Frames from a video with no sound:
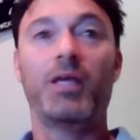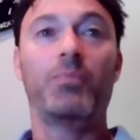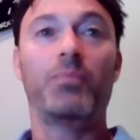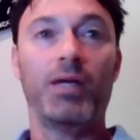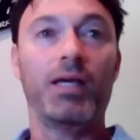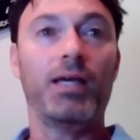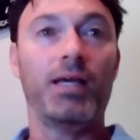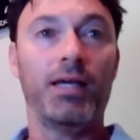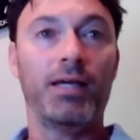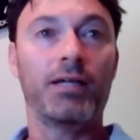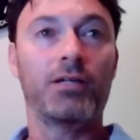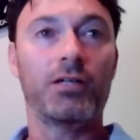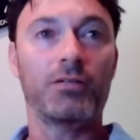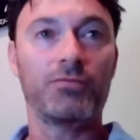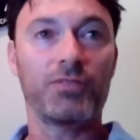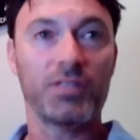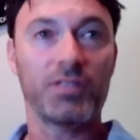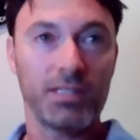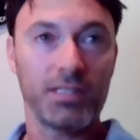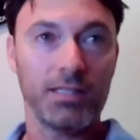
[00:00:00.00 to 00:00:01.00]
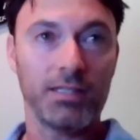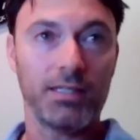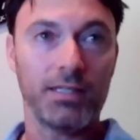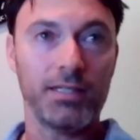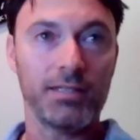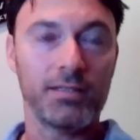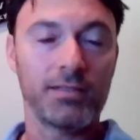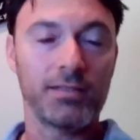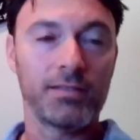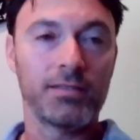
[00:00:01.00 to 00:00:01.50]
PPE in our
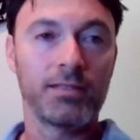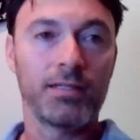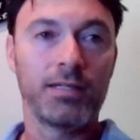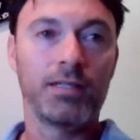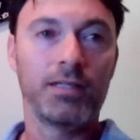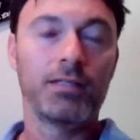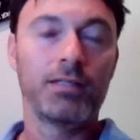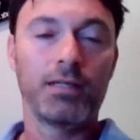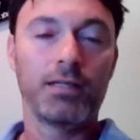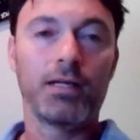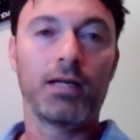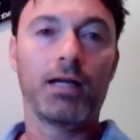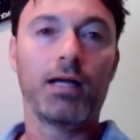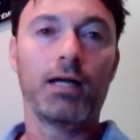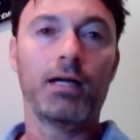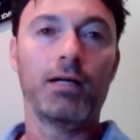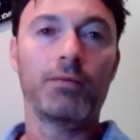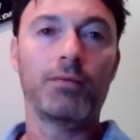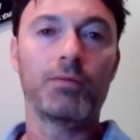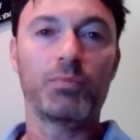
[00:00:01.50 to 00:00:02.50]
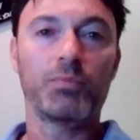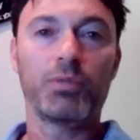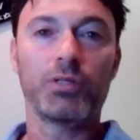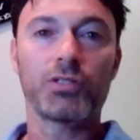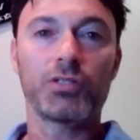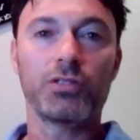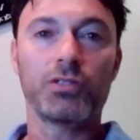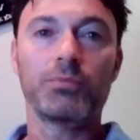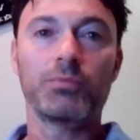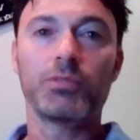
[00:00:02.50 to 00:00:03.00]
facilities? The
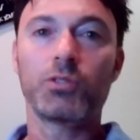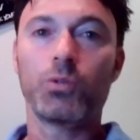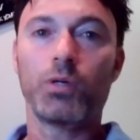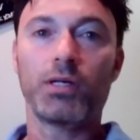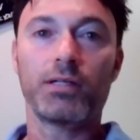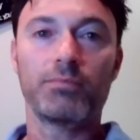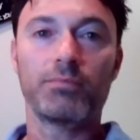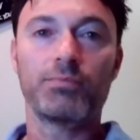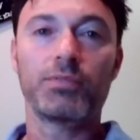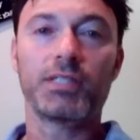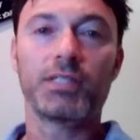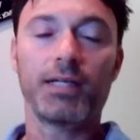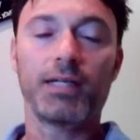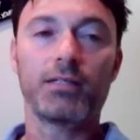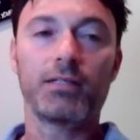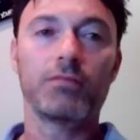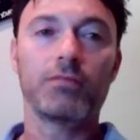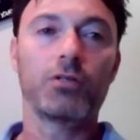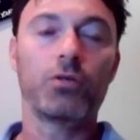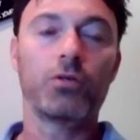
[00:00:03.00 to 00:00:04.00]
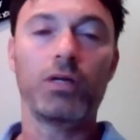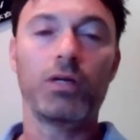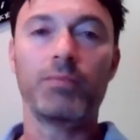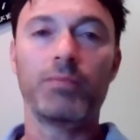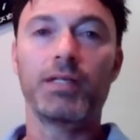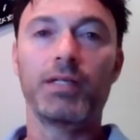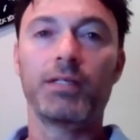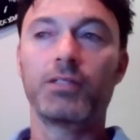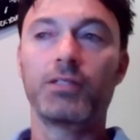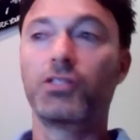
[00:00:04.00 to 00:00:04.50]
personal protective
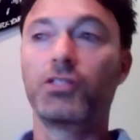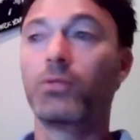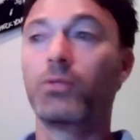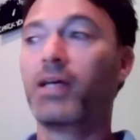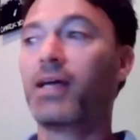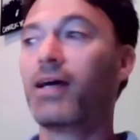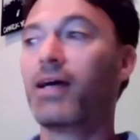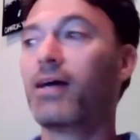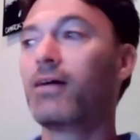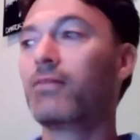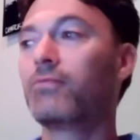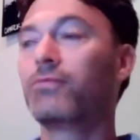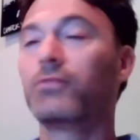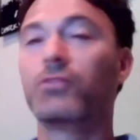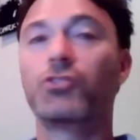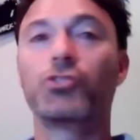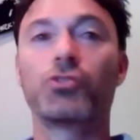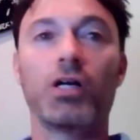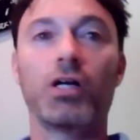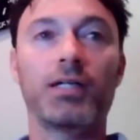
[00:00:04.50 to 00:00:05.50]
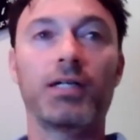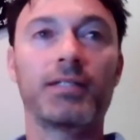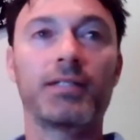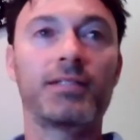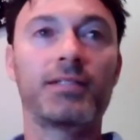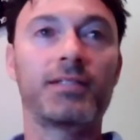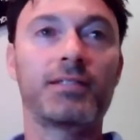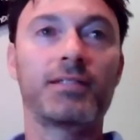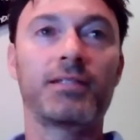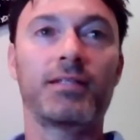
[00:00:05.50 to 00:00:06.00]
equipment. Do we have
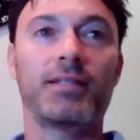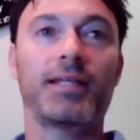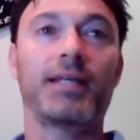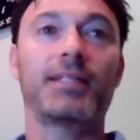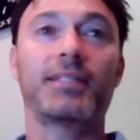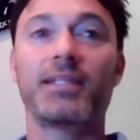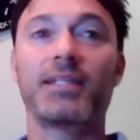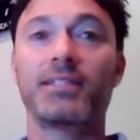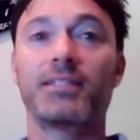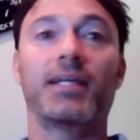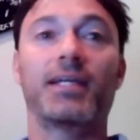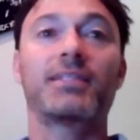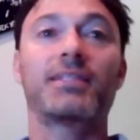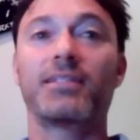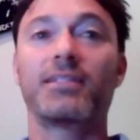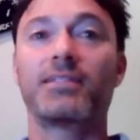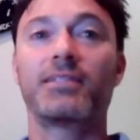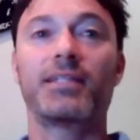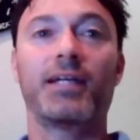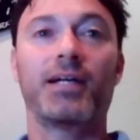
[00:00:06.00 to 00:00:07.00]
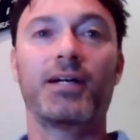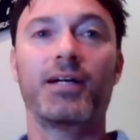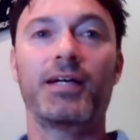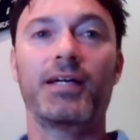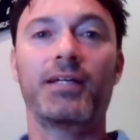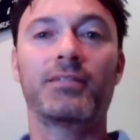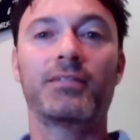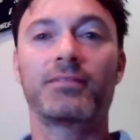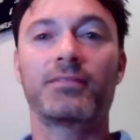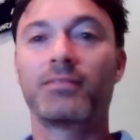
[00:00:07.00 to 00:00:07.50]
drugs that is
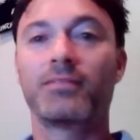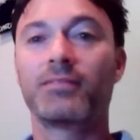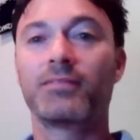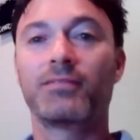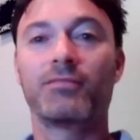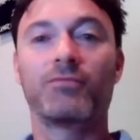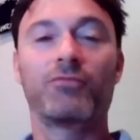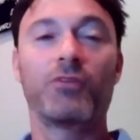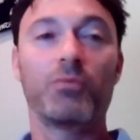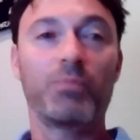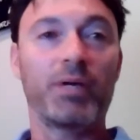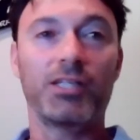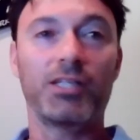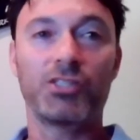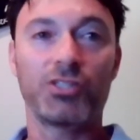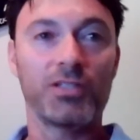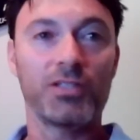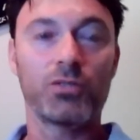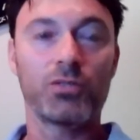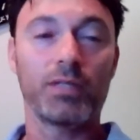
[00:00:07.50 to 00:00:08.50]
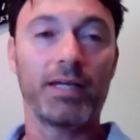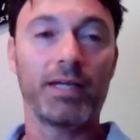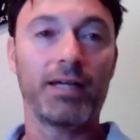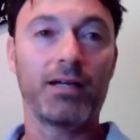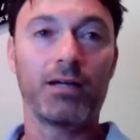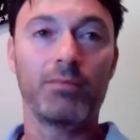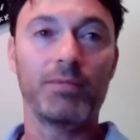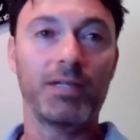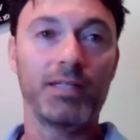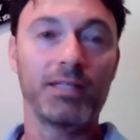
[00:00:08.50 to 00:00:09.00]
necessary for patients when they
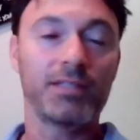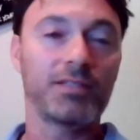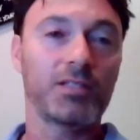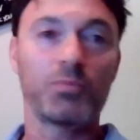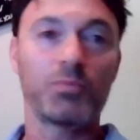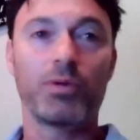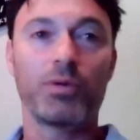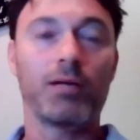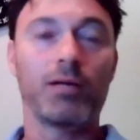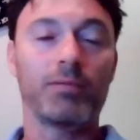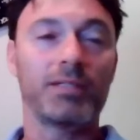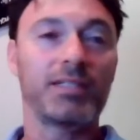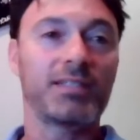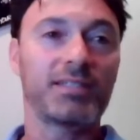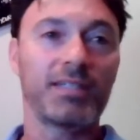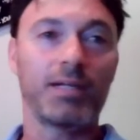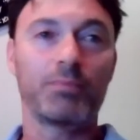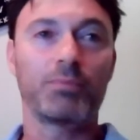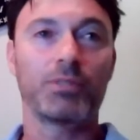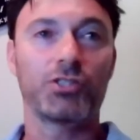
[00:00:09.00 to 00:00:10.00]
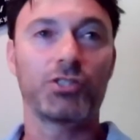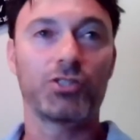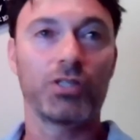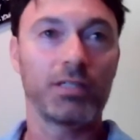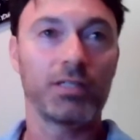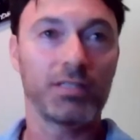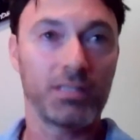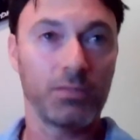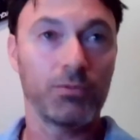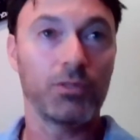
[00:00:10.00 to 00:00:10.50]
come in? This is probably separate
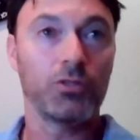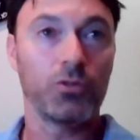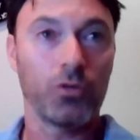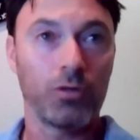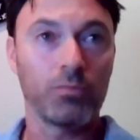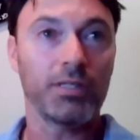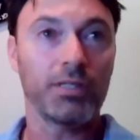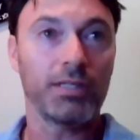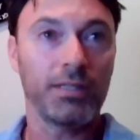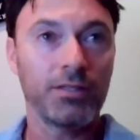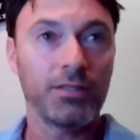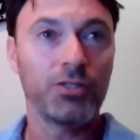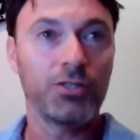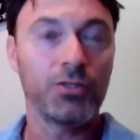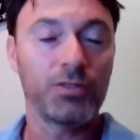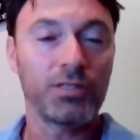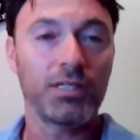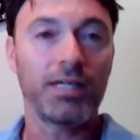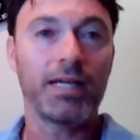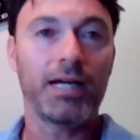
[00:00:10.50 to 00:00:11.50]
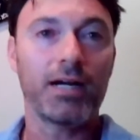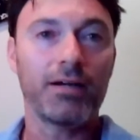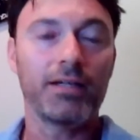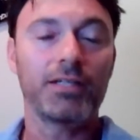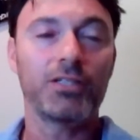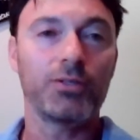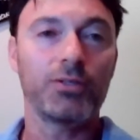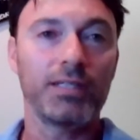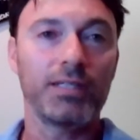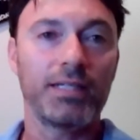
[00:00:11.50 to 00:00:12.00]
drugs than we're normally used to
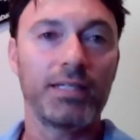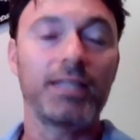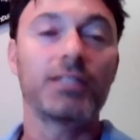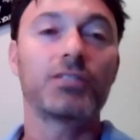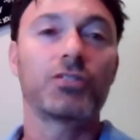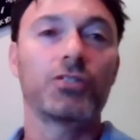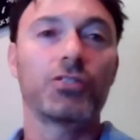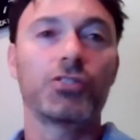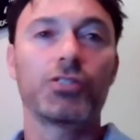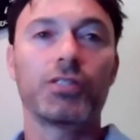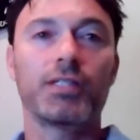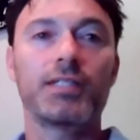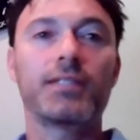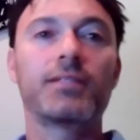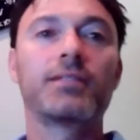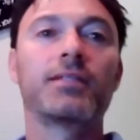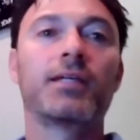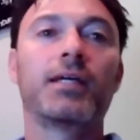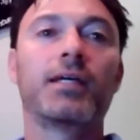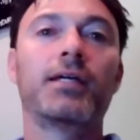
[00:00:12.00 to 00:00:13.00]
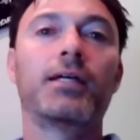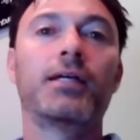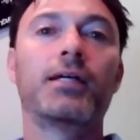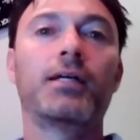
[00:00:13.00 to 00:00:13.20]
carrying doing day surgeries.